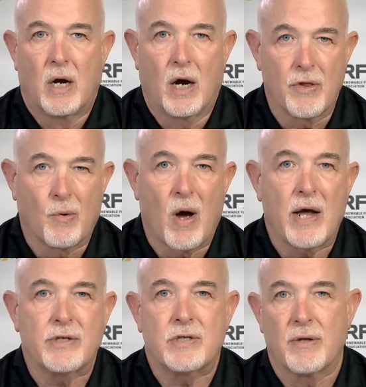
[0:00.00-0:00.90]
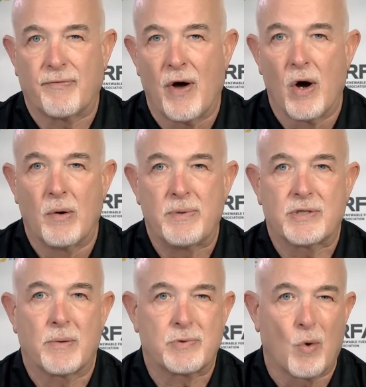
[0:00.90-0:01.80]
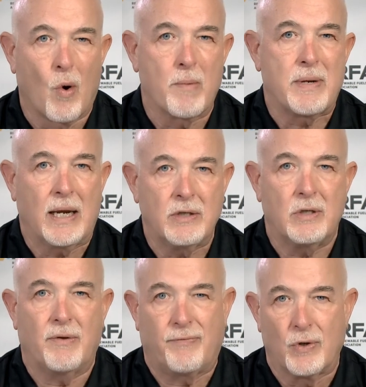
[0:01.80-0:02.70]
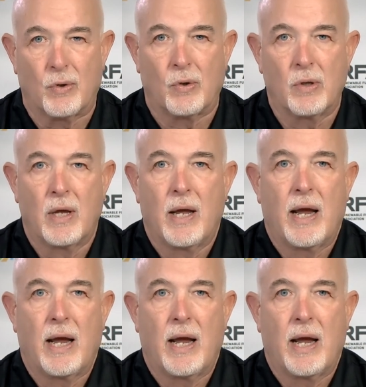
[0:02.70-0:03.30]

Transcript: Otherwise, the foam is absorbed into the fuel